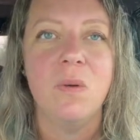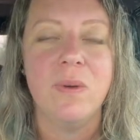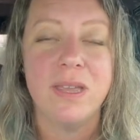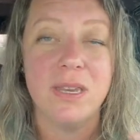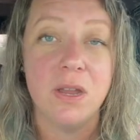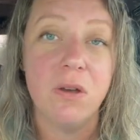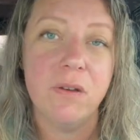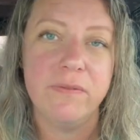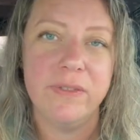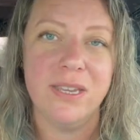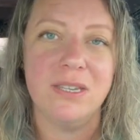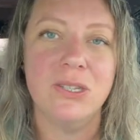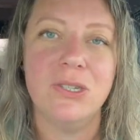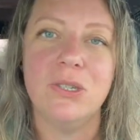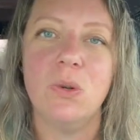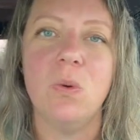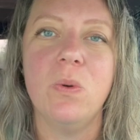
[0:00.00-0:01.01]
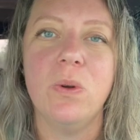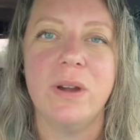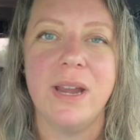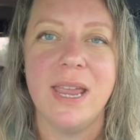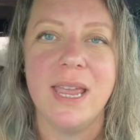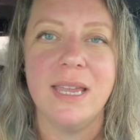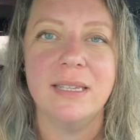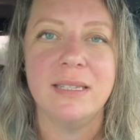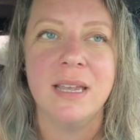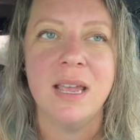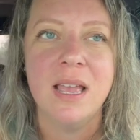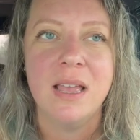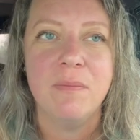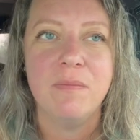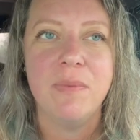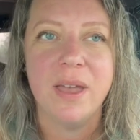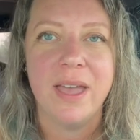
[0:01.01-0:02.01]
we know of these stories,
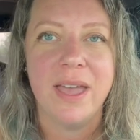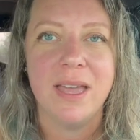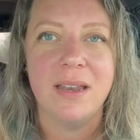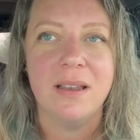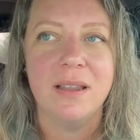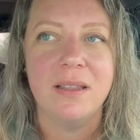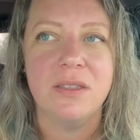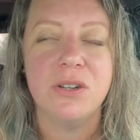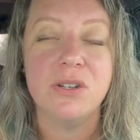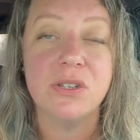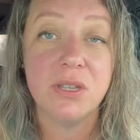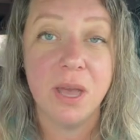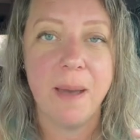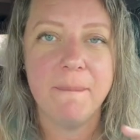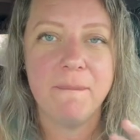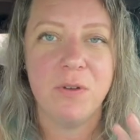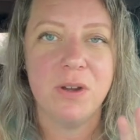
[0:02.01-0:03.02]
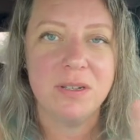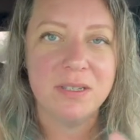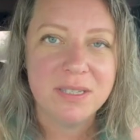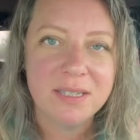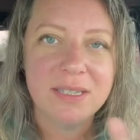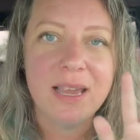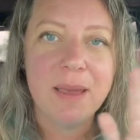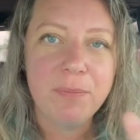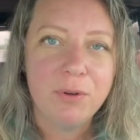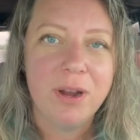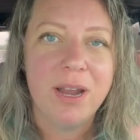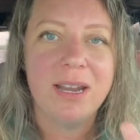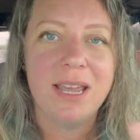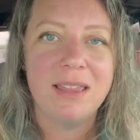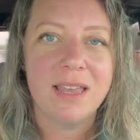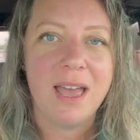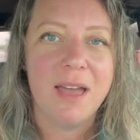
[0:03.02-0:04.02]
but there's comfort in
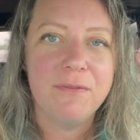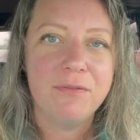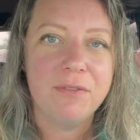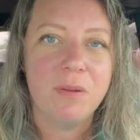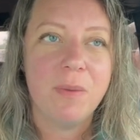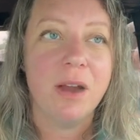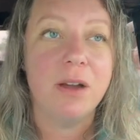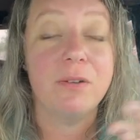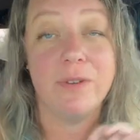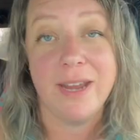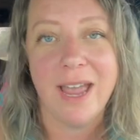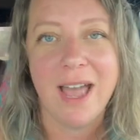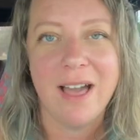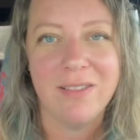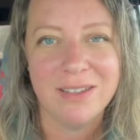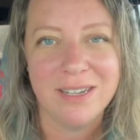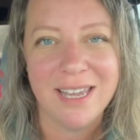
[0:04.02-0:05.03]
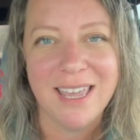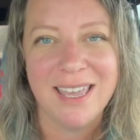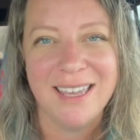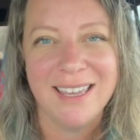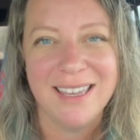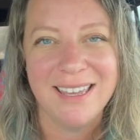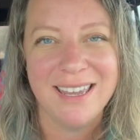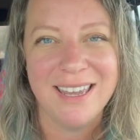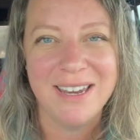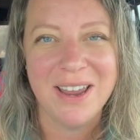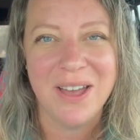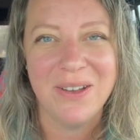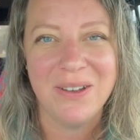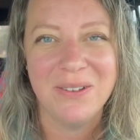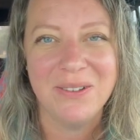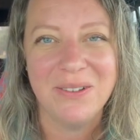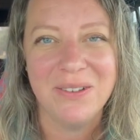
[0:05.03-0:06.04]
separating that from our reality, you
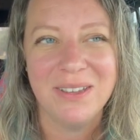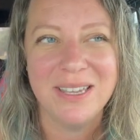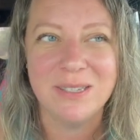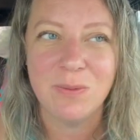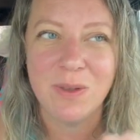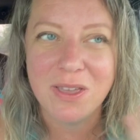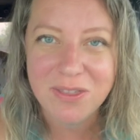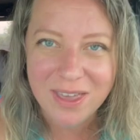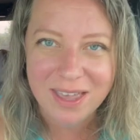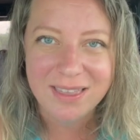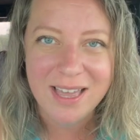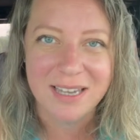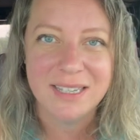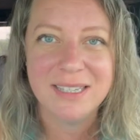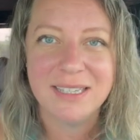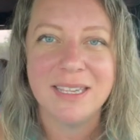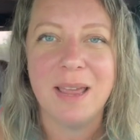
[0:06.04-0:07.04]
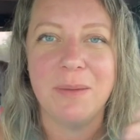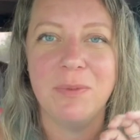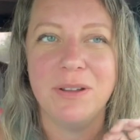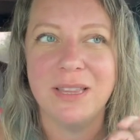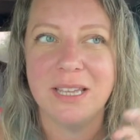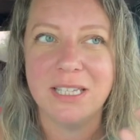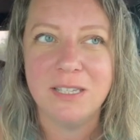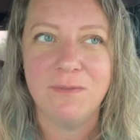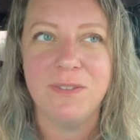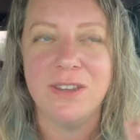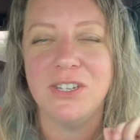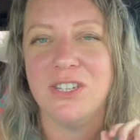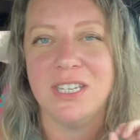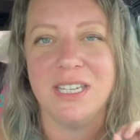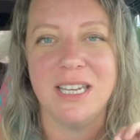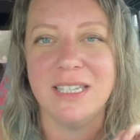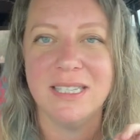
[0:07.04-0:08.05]
know? Because we think that's separate. That's
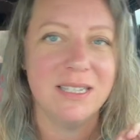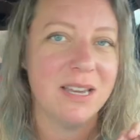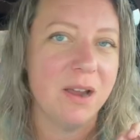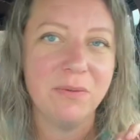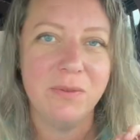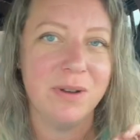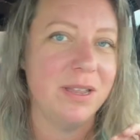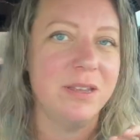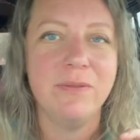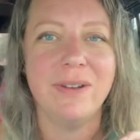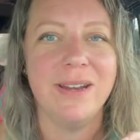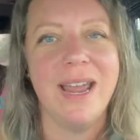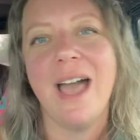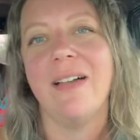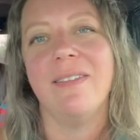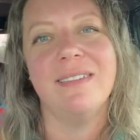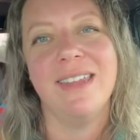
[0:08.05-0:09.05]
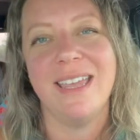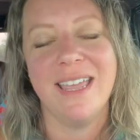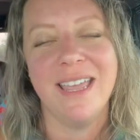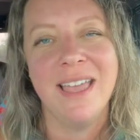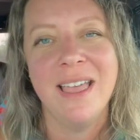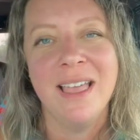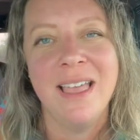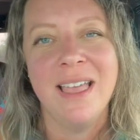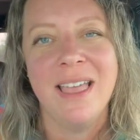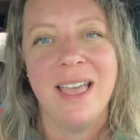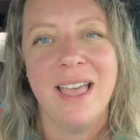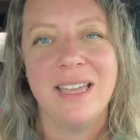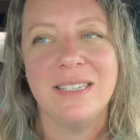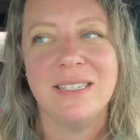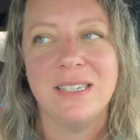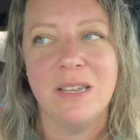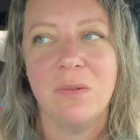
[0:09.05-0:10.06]
fiction. It's not really reality.
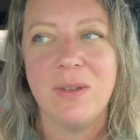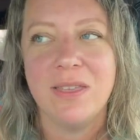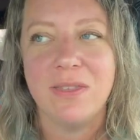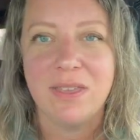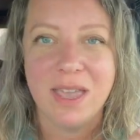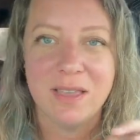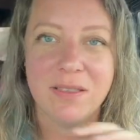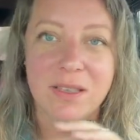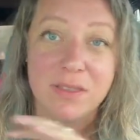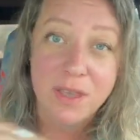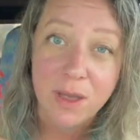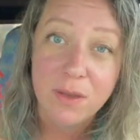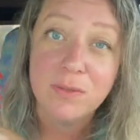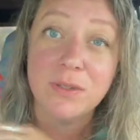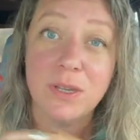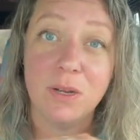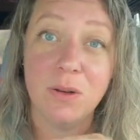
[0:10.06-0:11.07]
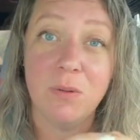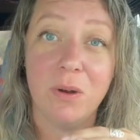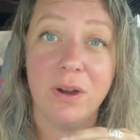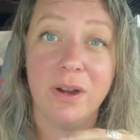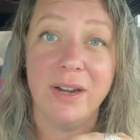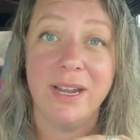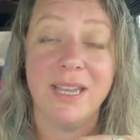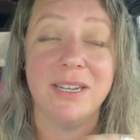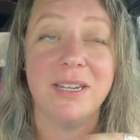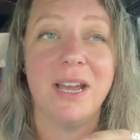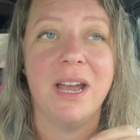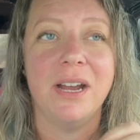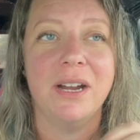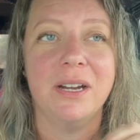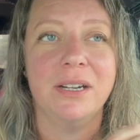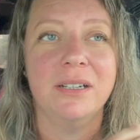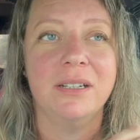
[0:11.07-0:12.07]
And so we think that those who are in
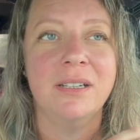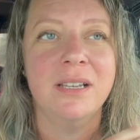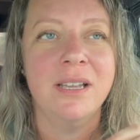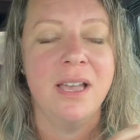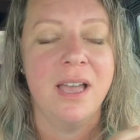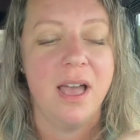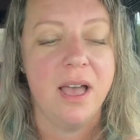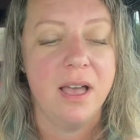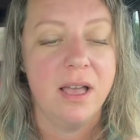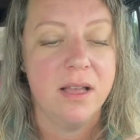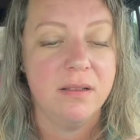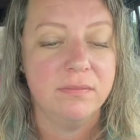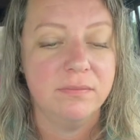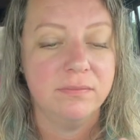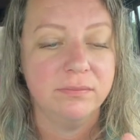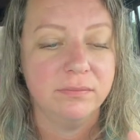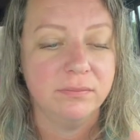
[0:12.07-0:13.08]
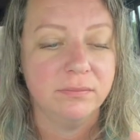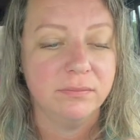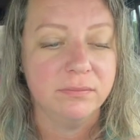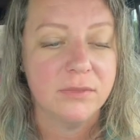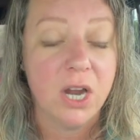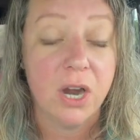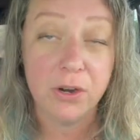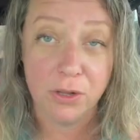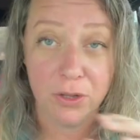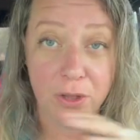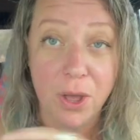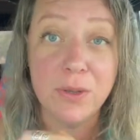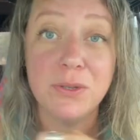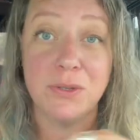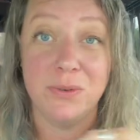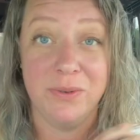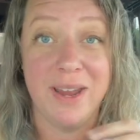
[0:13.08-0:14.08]
our, um, our
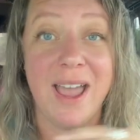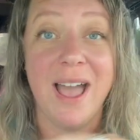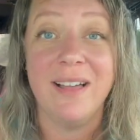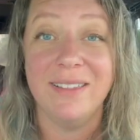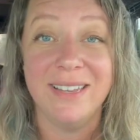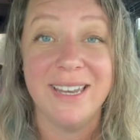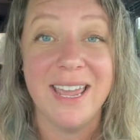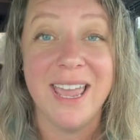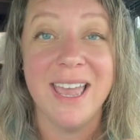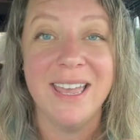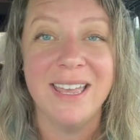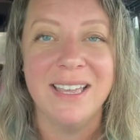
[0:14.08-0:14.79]
close reality,